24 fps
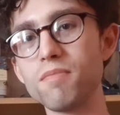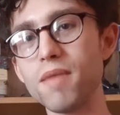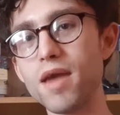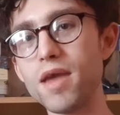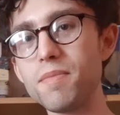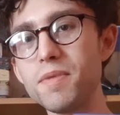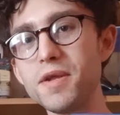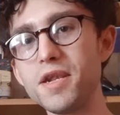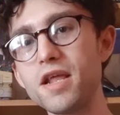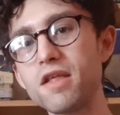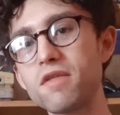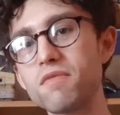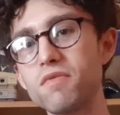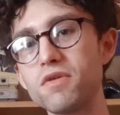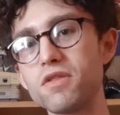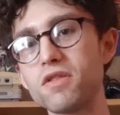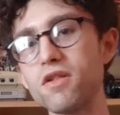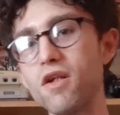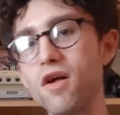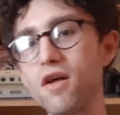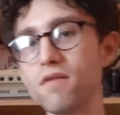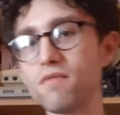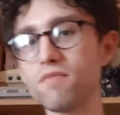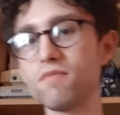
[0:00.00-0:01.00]
Maybe this was
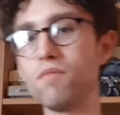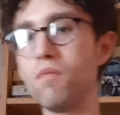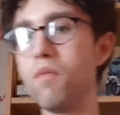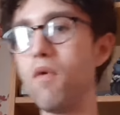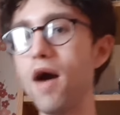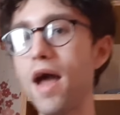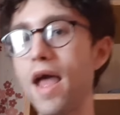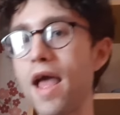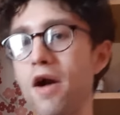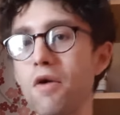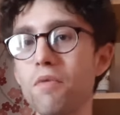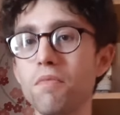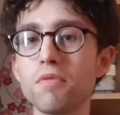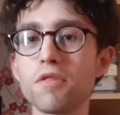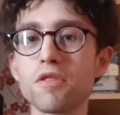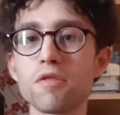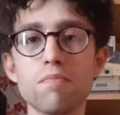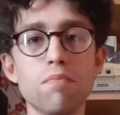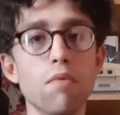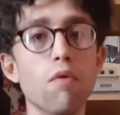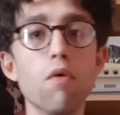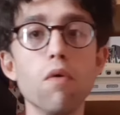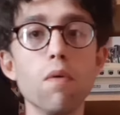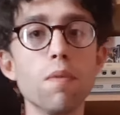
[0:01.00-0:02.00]
like what helped
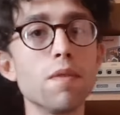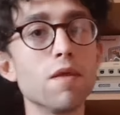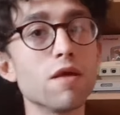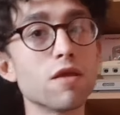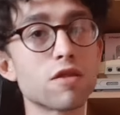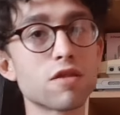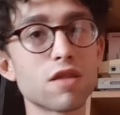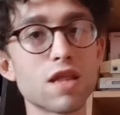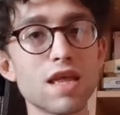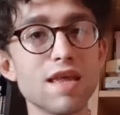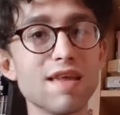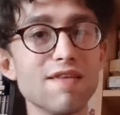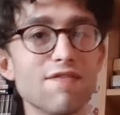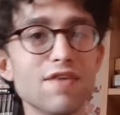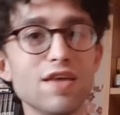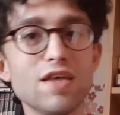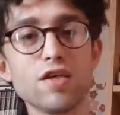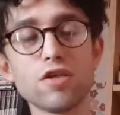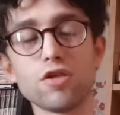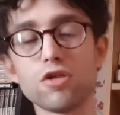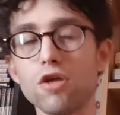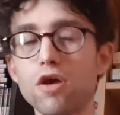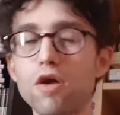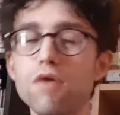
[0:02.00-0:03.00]
spawn this
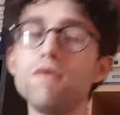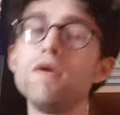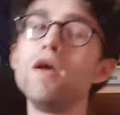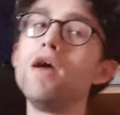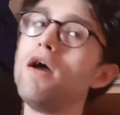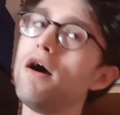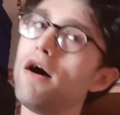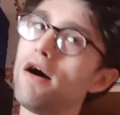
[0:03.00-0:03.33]
TV show.